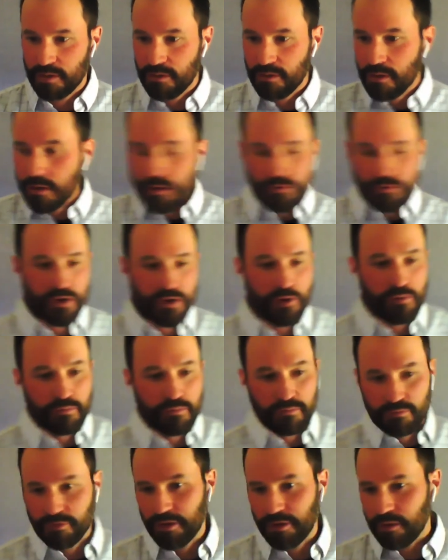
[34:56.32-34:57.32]
So
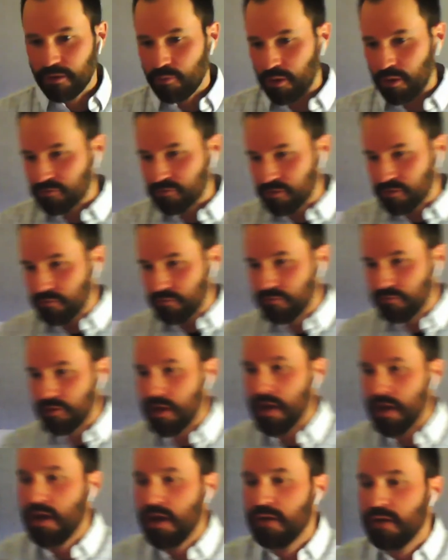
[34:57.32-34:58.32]
great questions.
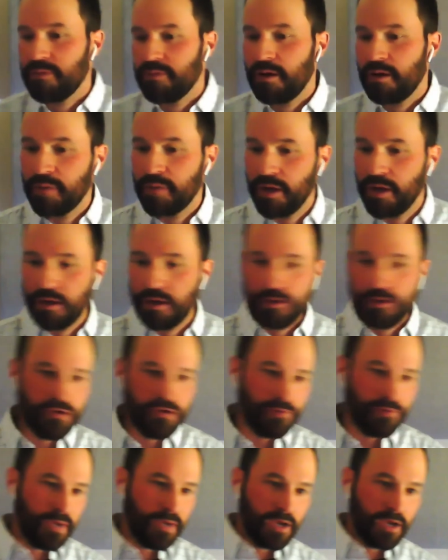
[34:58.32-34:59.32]
I'm going to
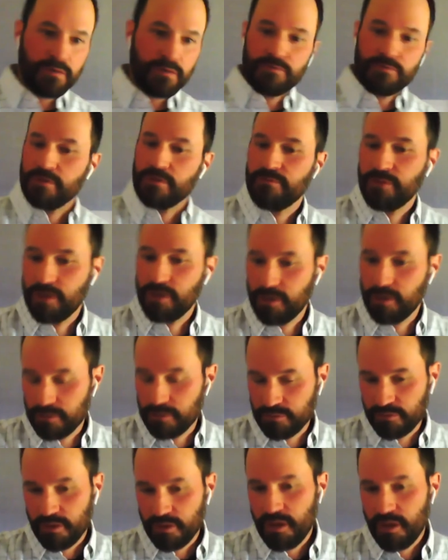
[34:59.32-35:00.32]
jump back over to the
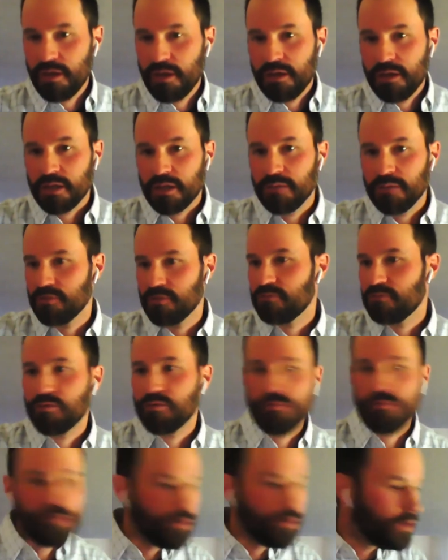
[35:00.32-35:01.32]
videos, keep this
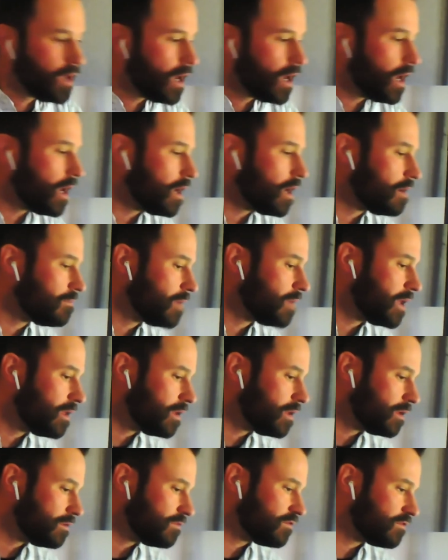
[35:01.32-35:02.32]
moving,
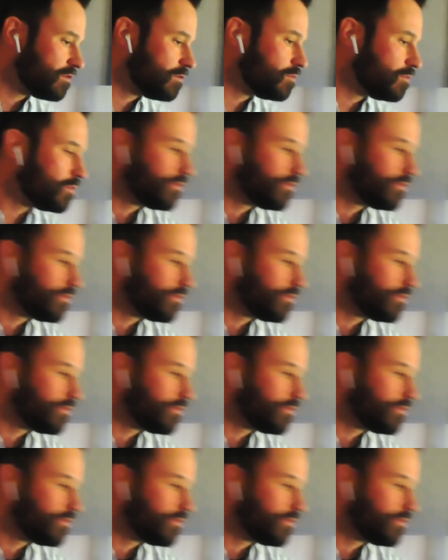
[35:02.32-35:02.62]
and so we'll